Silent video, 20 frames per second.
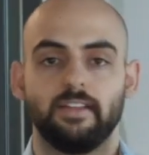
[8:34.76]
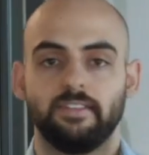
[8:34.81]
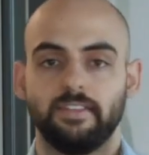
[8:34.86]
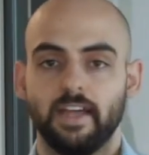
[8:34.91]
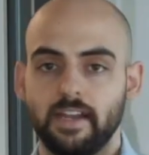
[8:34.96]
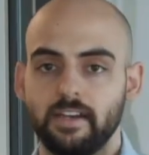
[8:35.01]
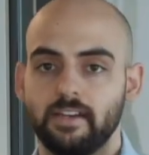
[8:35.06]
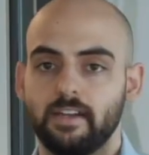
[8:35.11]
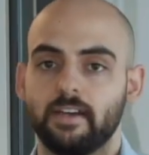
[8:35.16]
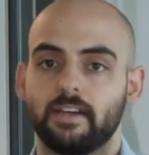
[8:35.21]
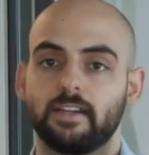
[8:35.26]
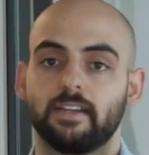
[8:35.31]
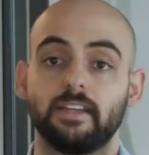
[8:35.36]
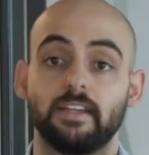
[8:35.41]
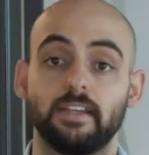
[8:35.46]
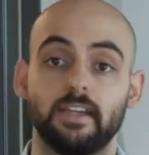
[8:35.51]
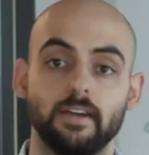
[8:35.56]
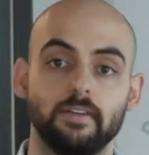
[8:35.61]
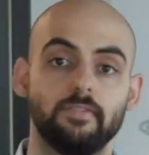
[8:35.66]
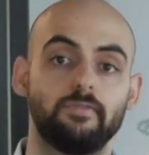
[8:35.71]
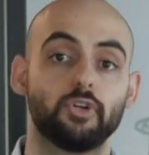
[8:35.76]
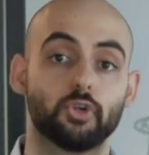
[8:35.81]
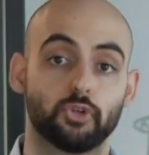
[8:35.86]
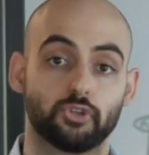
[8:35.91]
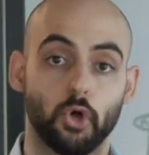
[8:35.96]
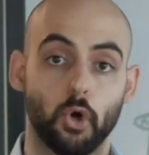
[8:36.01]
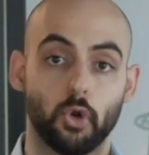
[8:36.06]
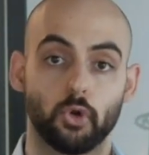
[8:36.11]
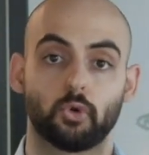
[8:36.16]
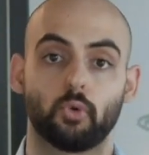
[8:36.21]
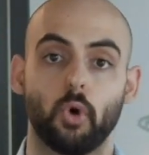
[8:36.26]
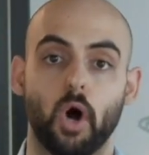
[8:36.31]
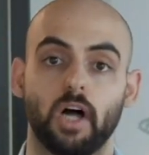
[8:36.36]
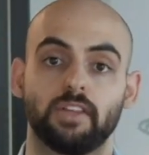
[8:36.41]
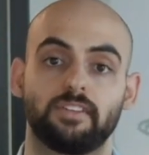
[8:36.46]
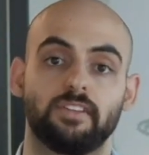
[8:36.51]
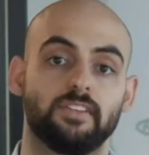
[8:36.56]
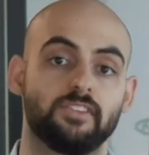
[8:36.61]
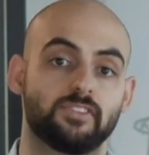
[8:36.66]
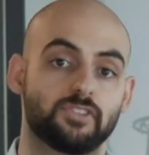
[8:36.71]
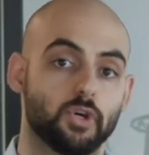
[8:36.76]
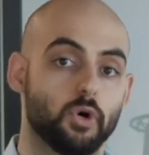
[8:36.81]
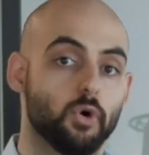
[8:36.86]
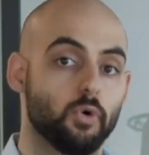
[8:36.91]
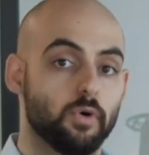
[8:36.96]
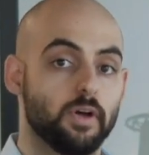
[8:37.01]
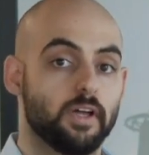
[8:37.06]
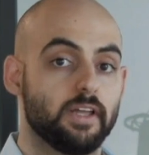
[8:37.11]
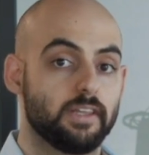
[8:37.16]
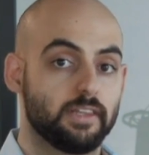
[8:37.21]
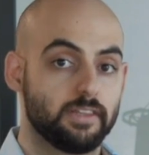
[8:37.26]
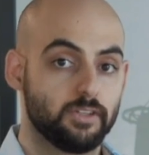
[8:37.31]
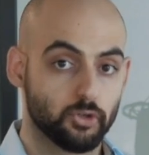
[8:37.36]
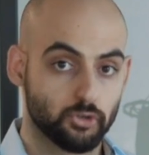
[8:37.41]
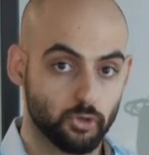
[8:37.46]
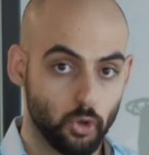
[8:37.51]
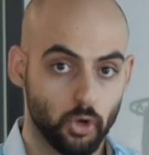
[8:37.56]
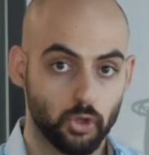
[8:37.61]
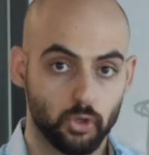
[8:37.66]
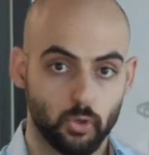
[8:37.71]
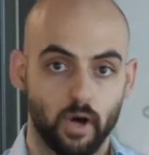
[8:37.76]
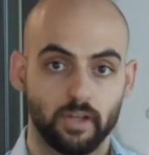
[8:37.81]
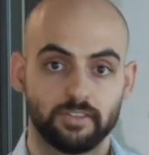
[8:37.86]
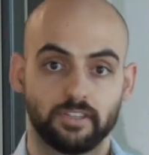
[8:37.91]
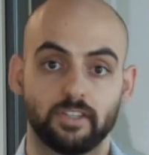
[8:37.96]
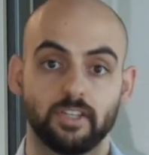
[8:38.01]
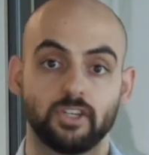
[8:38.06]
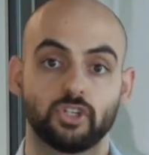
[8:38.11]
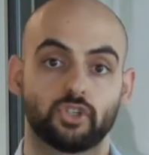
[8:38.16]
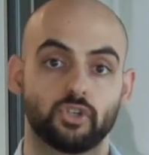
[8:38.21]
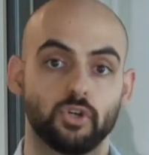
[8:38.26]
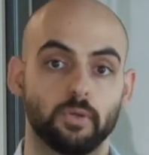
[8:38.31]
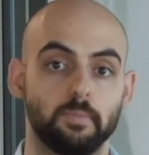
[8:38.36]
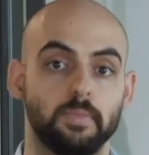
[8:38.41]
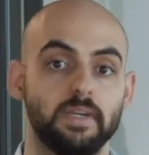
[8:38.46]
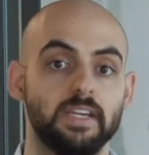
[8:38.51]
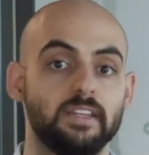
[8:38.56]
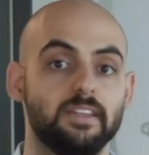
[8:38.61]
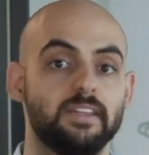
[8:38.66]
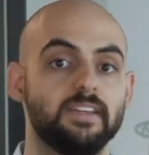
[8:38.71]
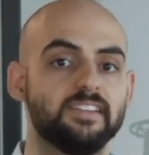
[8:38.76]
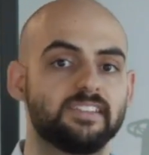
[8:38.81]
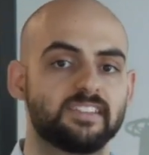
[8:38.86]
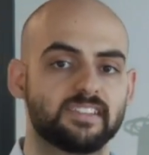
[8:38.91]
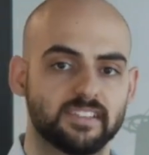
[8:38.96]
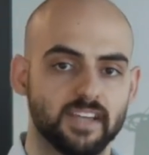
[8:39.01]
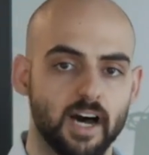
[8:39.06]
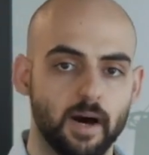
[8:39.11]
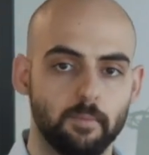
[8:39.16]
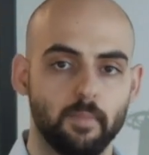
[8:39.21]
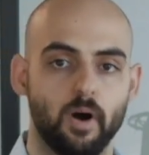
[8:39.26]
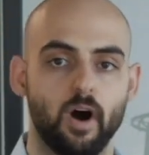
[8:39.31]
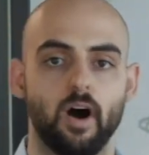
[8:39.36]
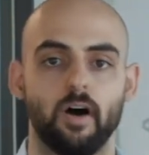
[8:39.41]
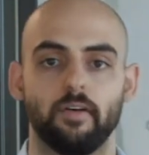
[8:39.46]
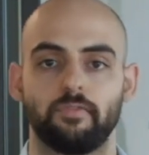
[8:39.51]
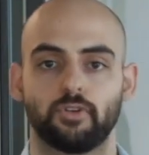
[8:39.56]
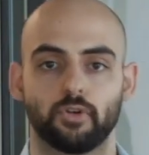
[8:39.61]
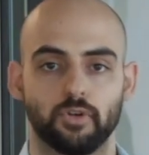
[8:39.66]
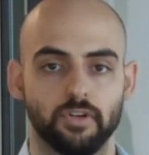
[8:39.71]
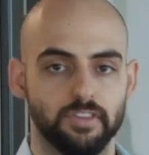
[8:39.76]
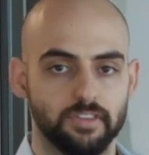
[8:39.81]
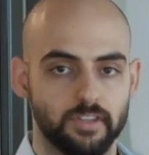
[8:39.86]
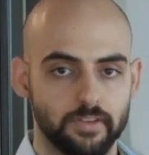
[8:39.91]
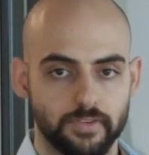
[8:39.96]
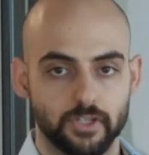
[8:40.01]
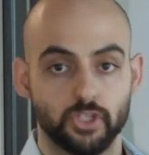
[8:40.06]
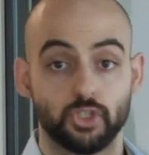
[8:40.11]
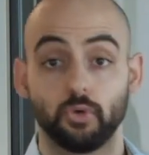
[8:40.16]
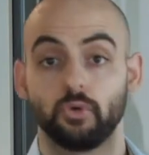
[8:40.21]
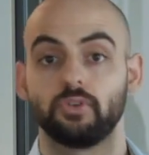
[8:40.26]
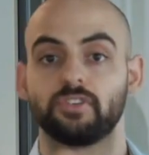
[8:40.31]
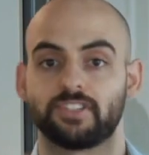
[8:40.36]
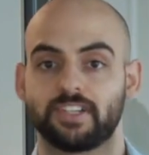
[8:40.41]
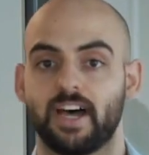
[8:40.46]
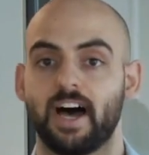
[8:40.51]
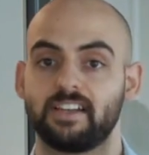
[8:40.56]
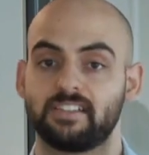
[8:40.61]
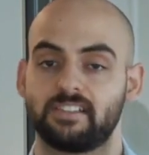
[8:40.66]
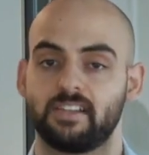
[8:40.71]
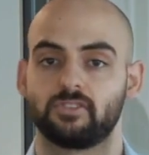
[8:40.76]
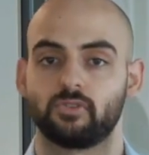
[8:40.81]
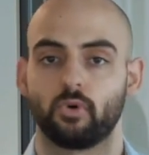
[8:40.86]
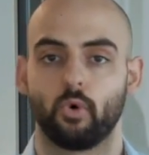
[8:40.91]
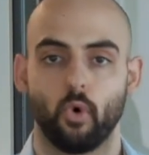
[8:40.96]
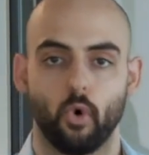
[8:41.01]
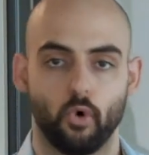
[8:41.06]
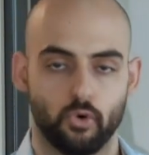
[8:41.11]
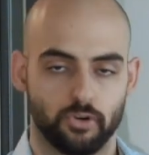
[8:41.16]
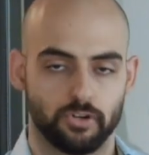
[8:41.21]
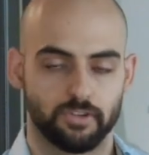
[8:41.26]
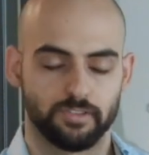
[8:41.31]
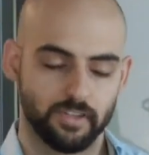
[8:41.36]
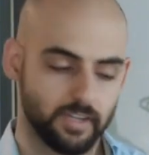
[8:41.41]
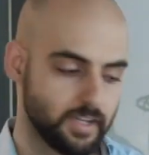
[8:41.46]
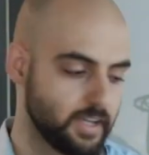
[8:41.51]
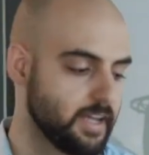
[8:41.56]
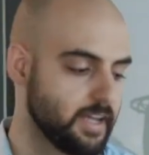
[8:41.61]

Then give your total quantity. So your total quantity should be the sum of your individual sizes ordered.